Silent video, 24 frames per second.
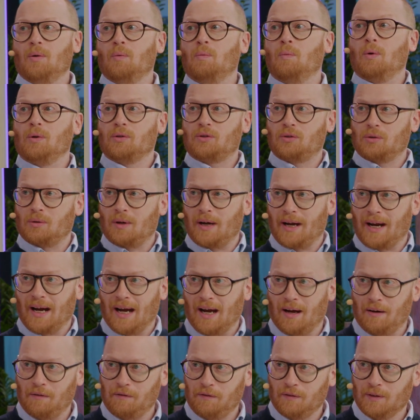what do I
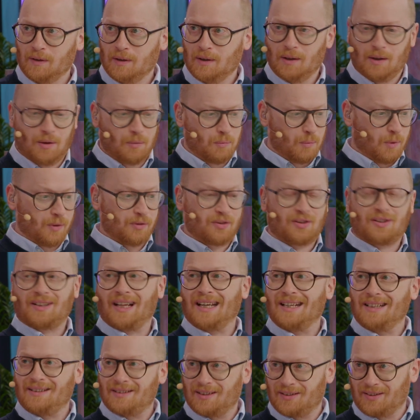have, what
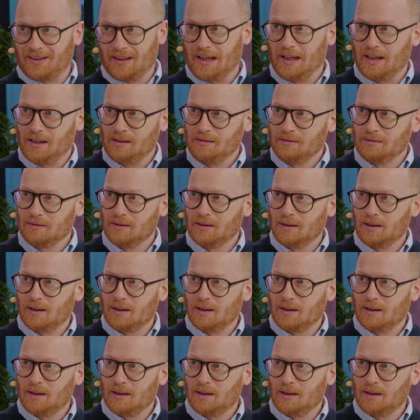state is it in,